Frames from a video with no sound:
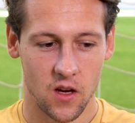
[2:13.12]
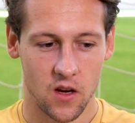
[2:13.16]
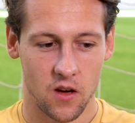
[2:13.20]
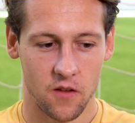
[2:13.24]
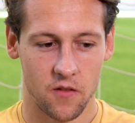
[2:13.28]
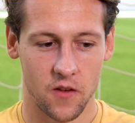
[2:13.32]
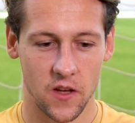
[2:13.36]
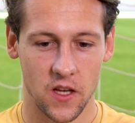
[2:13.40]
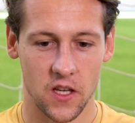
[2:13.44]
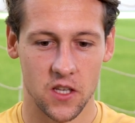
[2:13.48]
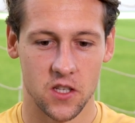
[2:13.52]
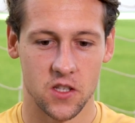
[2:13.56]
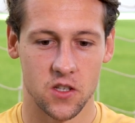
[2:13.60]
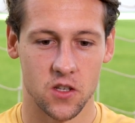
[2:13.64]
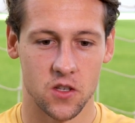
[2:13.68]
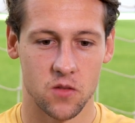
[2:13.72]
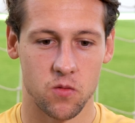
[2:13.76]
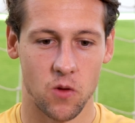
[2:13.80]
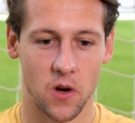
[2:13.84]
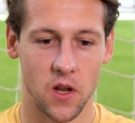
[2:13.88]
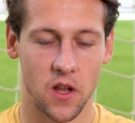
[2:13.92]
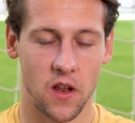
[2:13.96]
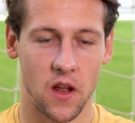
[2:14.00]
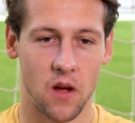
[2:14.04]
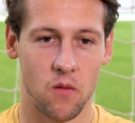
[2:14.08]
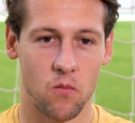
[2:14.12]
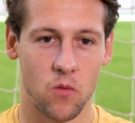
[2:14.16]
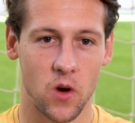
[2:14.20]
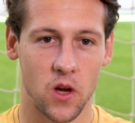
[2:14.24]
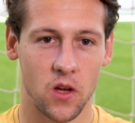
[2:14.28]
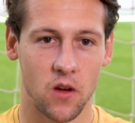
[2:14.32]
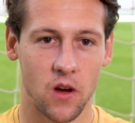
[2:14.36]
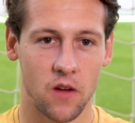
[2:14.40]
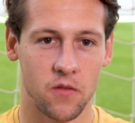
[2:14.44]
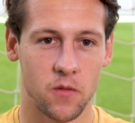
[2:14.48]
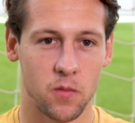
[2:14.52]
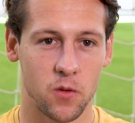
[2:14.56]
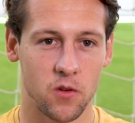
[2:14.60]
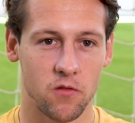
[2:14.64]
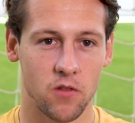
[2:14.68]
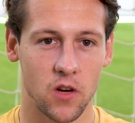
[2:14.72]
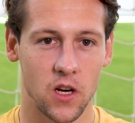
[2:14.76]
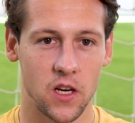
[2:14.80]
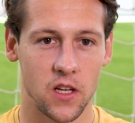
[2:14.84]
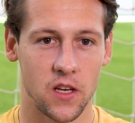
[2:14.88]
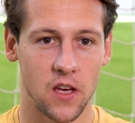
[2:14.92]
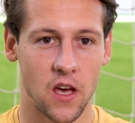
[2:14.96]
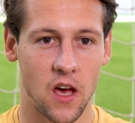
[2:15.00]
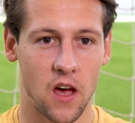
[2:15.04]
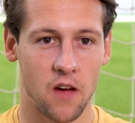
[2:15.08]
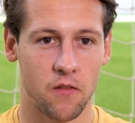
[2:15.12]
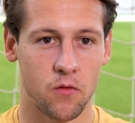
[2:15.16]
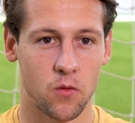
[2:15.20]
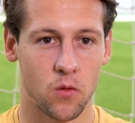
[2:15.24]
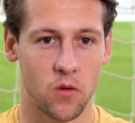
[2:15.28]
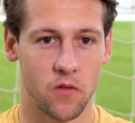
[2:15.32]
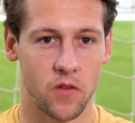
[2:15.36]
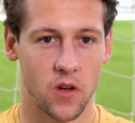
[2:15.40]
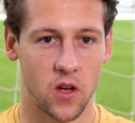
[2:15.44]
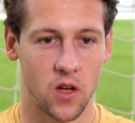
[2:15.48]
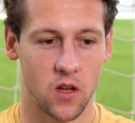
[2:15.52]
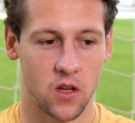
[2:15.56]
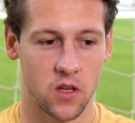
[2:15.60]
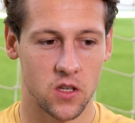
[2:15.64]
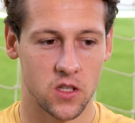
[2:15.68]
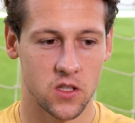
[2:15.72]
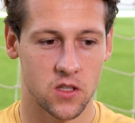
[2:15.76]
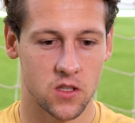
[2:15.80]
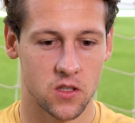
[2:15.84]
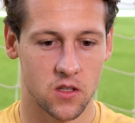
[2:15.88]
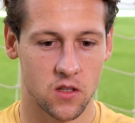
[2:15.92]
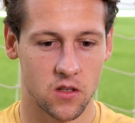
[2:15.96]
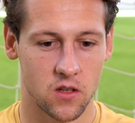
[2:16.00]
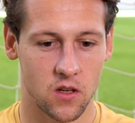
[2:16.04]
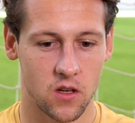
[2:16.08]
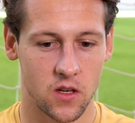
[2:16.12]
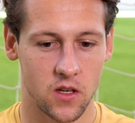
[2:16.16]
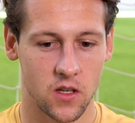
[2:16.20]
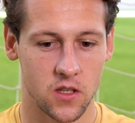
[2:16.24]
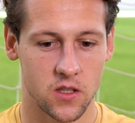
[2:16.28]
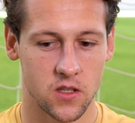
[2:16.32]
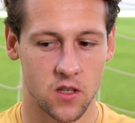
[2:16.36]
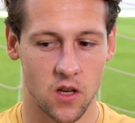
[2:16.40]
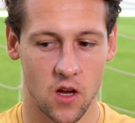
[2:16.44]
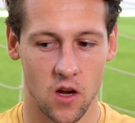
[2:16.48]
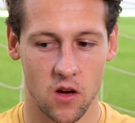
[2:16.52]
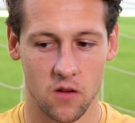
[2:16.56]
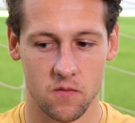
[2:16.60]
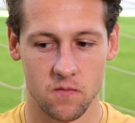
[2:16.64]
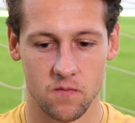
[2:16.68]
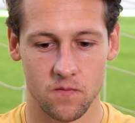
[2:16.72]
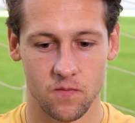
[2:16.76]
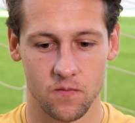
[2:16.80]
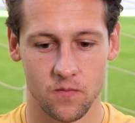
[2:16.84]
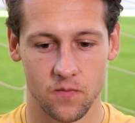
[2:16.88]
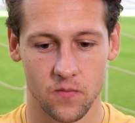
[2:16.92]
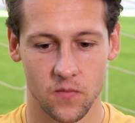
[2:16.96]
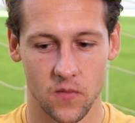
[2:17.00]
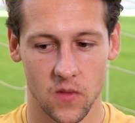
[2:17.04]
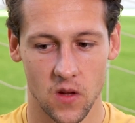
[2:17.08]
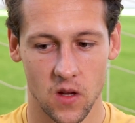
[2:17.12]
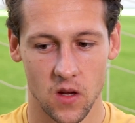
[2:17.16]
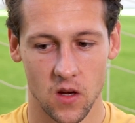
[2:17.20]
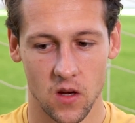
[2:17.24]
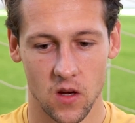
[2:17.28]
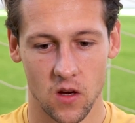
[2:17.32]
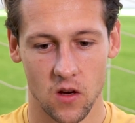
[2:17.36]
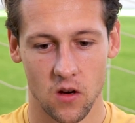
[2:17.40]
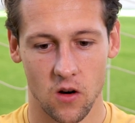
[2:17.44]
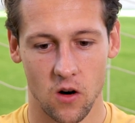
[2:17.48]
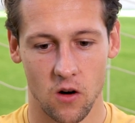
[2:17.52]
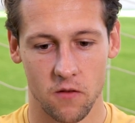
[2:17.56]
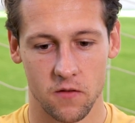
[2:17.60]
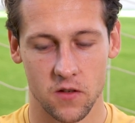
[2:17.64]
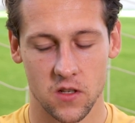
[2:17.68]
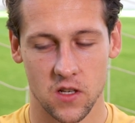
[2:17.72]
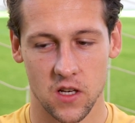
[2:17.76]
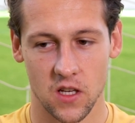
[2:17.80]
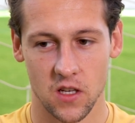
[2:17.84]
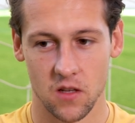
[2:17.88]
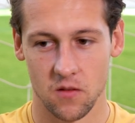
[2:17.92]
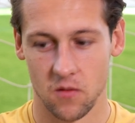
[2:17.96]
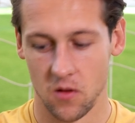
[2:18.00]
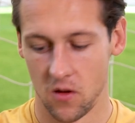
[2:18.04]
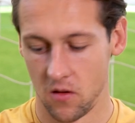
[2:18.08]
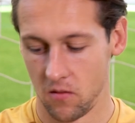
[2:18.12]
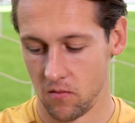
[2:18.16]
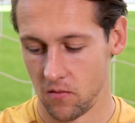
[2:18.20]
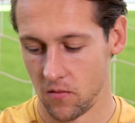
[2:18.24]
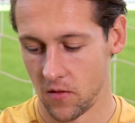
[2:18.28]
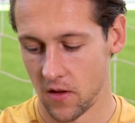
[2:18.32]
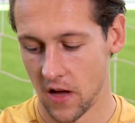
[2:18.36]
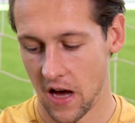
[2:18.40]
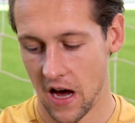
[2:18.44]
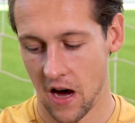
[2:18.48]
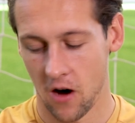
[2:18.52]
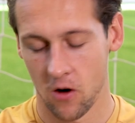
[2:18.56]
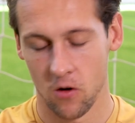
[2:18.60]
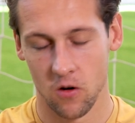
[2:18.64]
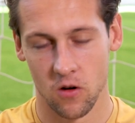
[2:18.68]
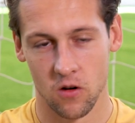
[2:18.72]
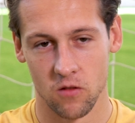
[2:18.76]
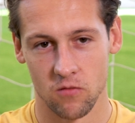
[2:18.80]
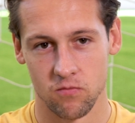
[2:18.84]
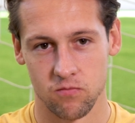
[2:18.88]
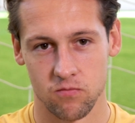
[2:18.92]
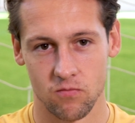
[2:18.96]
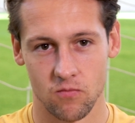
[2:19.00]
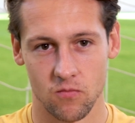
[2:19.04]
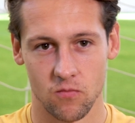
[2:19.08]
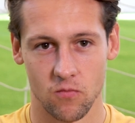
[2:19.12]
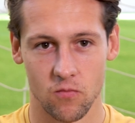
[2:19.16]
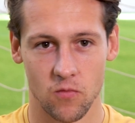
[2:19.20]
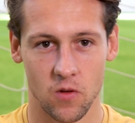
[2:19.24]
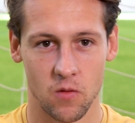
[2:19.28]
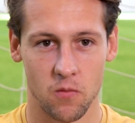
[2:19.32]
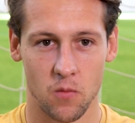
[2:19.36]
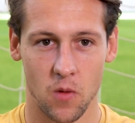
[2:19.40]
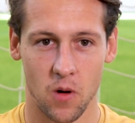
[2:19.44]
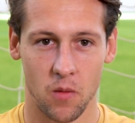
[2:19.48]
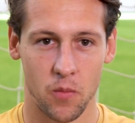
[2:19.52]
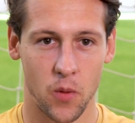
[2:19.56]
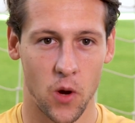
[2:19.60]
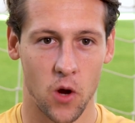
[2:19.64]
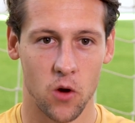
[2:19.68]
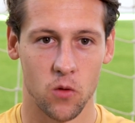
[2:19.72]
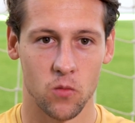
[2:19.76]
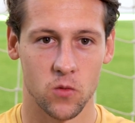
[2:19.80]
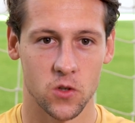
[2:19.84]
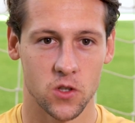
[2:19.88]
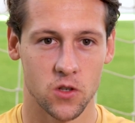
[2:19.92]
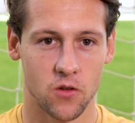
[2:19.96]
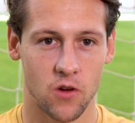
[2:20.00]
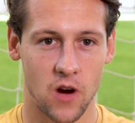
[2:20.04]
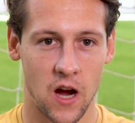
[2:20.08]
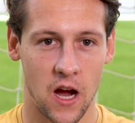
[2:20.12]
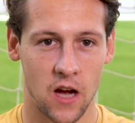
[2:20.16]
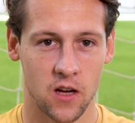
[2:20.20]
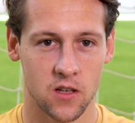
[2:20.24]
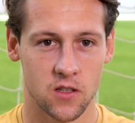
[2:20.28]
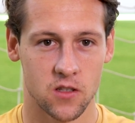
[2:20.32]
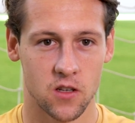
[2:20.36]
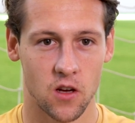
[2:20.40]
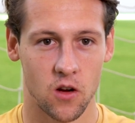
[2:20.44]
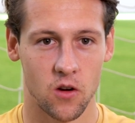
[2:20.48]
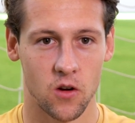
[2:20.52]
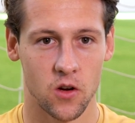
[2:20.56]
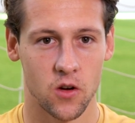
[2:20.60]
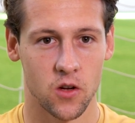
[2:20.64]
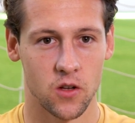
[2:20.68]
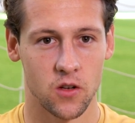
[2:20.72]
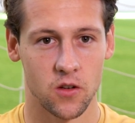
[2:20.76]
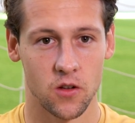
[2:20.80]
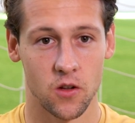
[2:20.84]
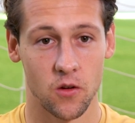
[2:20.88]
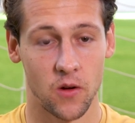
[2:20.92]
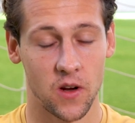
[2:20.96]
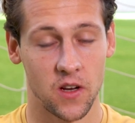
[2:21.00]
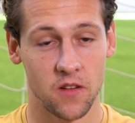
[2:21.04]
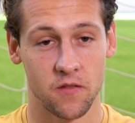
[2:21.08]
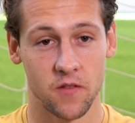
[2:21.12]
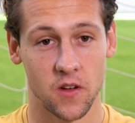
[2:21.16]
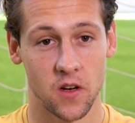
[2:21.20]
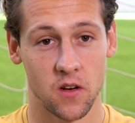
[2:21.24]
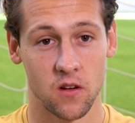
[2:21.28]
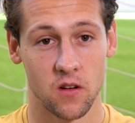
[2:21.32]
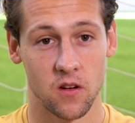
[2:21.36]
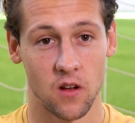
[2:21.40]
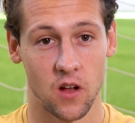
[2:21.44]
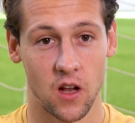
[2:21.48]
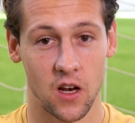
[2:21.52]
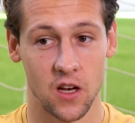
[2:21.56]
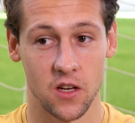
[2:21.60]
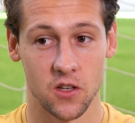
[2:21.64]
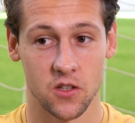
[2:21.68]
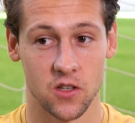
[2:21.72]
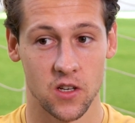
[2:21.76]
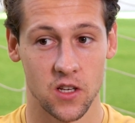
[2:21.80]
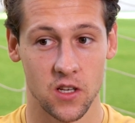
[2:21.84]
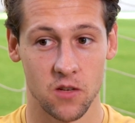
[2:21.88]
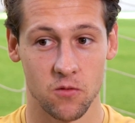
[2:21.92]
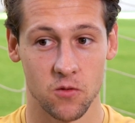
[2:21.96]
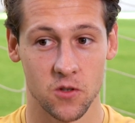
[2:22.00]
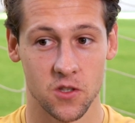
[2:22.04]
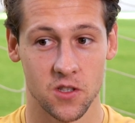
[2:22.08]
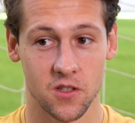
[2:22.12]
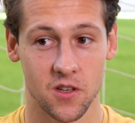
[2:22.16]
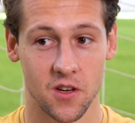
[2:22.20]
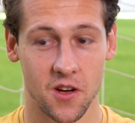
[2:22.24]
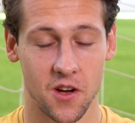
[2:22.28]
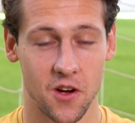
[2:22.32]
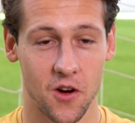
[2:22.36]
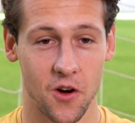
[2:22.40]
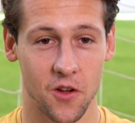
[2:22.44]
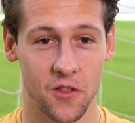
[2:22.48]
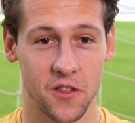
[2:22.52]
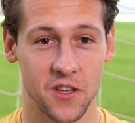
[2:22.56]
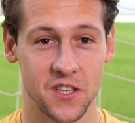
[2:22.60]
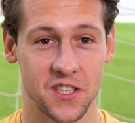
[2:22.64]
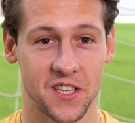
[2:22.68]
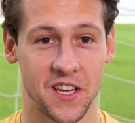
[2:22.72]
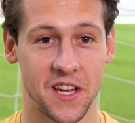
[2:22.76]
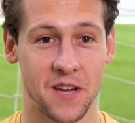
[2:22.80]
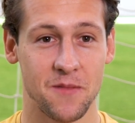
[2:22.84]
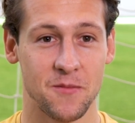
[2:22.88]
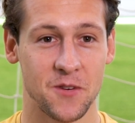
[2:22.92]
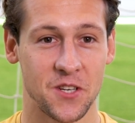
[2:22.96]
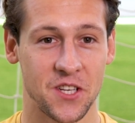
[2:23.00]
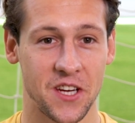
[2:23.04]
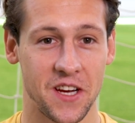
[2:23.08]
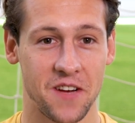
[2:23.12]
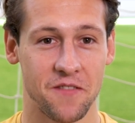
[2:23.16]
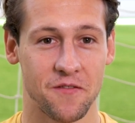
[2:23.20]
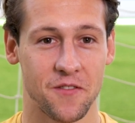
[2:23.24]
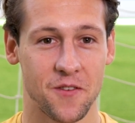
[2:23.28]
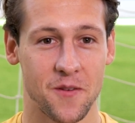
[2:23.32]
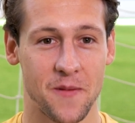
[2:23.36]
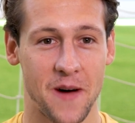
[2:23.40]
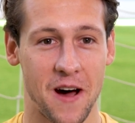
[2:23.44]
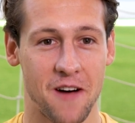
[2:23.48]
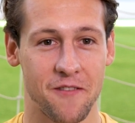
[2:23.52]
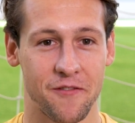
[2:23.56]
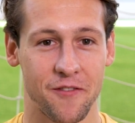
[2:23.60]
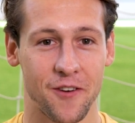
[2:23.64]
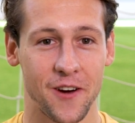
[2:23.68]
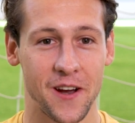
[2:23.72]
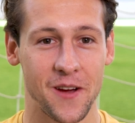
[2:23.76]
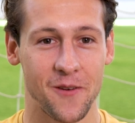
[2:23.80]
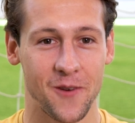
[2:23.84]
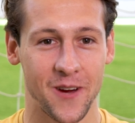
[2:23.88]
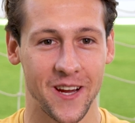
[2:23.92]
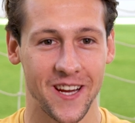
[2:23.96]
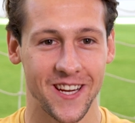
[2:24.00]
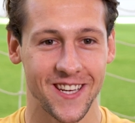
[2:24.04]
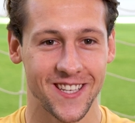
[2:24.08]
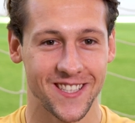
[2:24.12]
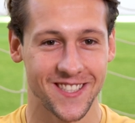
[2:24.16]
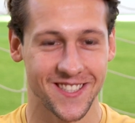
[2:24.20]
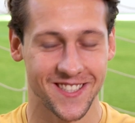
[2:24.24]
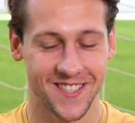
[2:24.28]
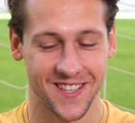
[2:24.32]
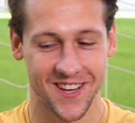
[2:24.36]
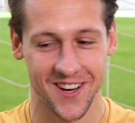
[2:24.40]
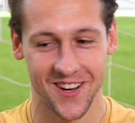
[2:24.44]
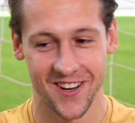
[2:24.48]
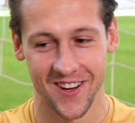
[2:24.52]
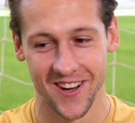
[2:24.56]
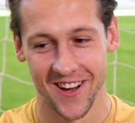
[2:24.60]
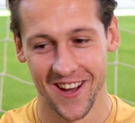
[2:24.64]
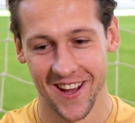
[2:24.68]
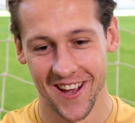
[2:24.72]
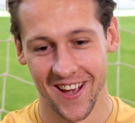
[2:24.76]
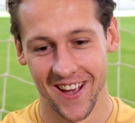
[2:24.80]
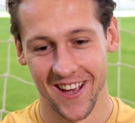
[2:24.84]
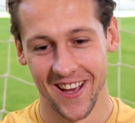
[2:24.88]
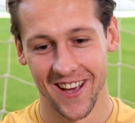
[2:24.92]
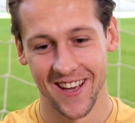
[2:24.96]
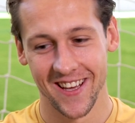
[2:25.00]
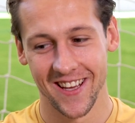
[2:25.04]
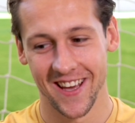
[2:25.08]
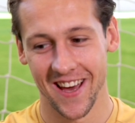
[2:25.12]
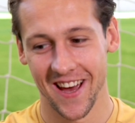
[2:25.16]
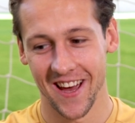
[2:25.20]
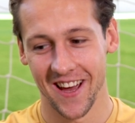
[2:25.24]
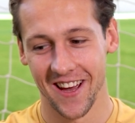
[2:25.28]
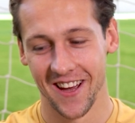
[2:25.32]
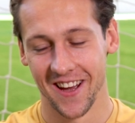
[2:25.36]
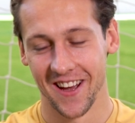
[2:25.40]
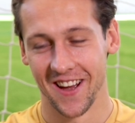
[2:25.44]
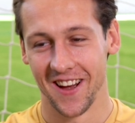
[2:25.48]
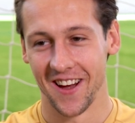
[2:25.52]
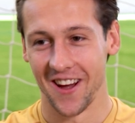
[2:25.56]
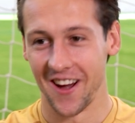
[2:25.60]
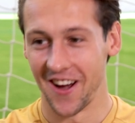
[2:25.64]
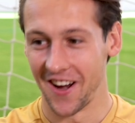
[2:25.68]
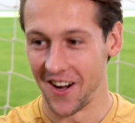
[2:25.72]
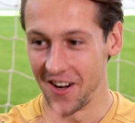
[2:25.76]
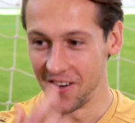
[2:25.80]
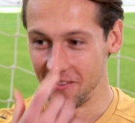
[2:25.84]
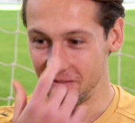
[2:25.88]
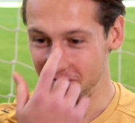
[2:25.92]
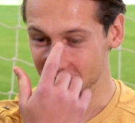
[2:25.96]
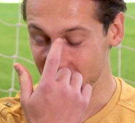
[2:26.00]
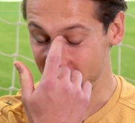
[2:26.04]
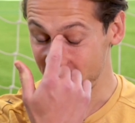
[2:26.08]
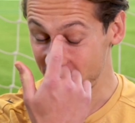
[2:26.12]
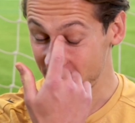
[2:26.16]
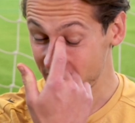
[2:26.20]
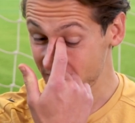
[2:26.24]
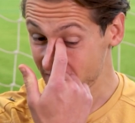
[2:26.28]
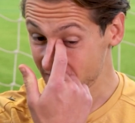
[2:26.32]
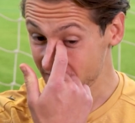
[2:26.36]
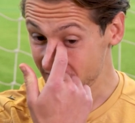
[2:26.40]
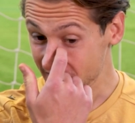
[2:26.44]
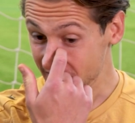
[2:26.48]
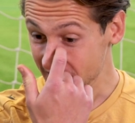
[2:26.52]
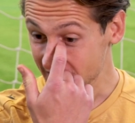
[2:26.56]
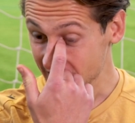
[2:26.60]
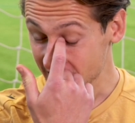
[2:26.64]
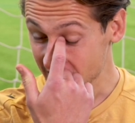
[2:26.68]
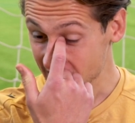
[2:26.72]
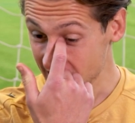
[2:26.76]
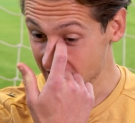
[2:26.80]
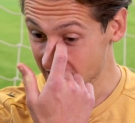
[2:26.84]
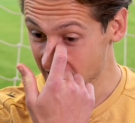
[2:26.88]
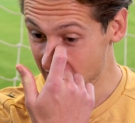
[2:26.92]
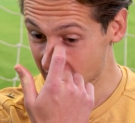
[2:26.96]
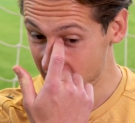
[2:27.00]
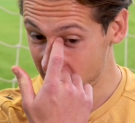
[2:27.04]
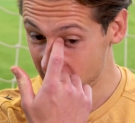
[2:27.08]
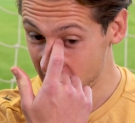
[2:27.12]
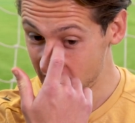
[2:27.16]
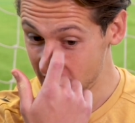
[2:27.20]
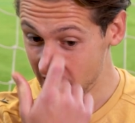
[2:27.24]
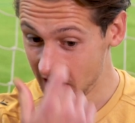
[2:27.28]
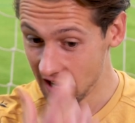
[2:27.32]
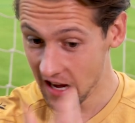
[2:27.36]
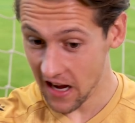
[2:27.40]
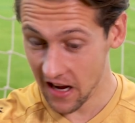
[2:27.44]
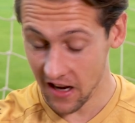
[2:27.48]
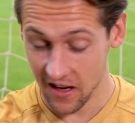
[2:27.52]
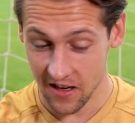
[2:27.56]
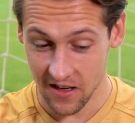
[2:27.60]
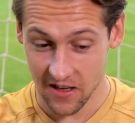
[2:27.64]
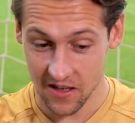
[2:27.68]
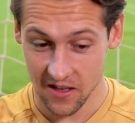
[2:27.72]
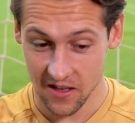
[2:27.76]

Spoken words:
think it's just one of them where you have to be really careful with it. It's obviously the outer rim of my bone was cracked, so I couldn't do anything. I literally was on the ski machine for about 3 weeks. So yeah, other than that,